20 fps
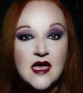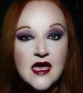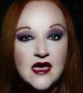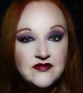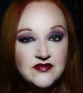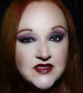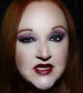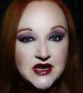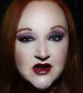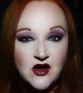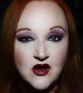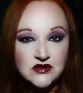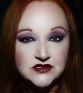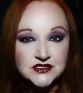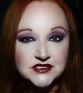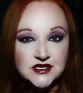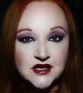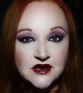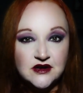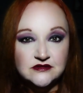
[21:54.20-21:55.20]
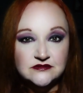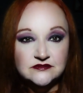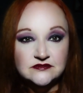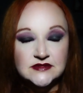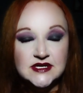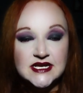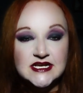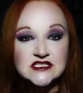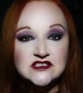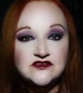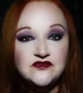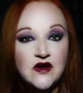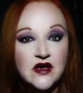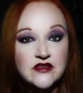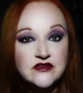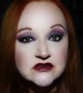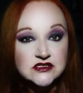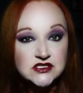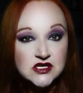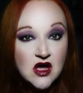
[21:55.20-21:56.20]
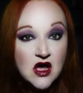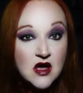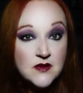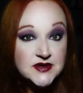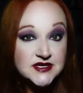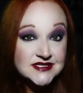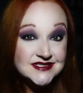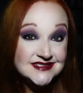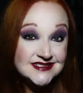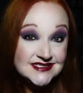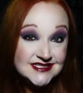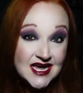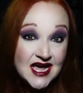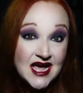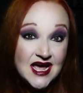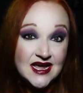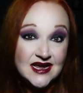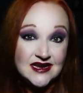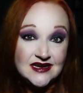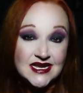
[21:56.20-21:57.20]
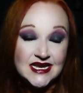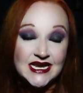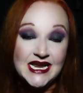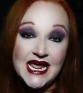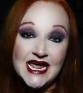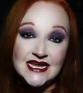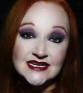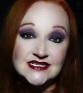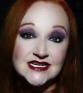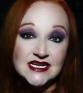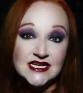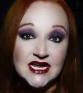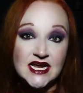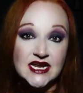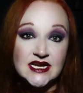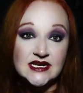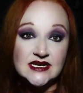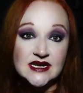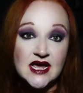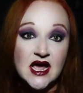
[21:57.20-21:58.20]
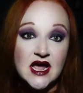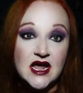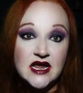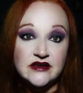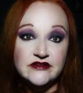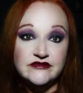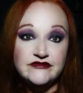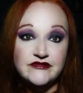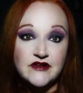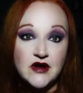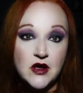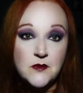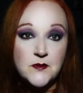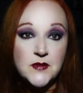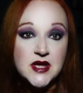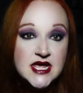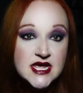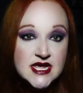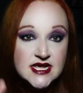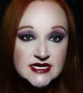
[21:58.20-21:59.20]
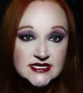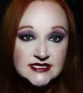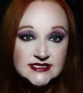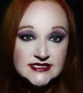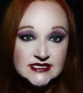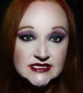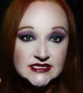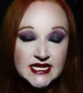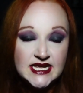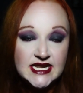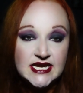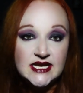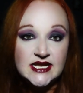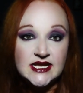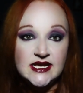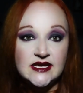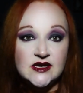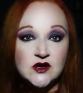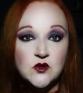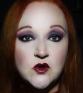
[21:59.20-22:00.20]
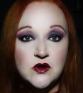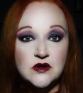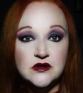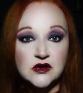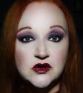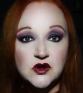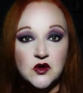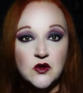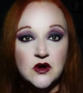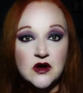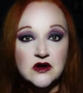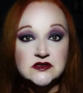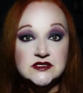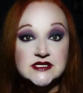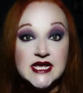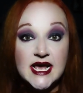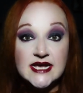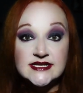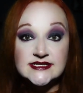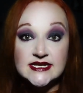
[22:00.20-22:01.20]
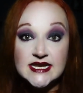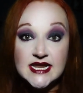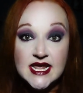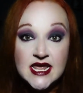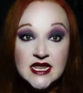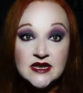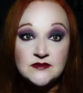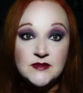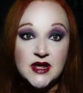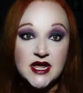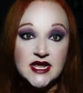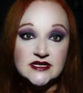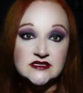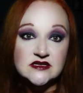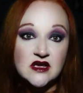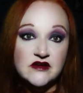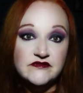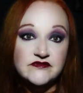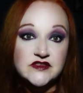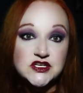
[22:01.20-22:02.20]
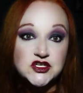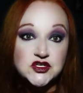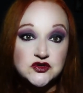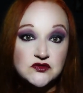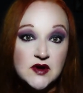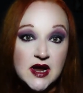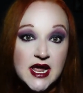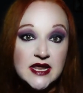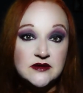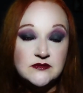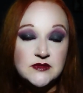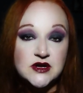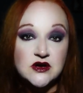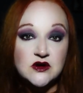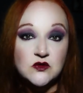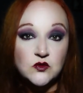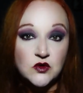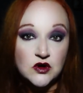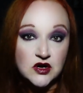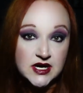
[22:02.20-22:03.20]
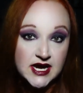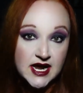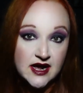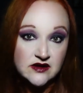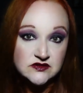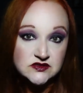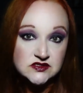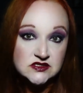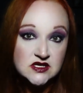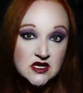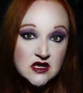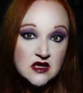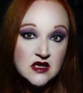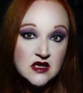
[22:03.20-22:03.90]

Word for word: And then also, his father Thomas died in 1889 from senility, quote unquote, as an inmate of the Tranmere Workhouse.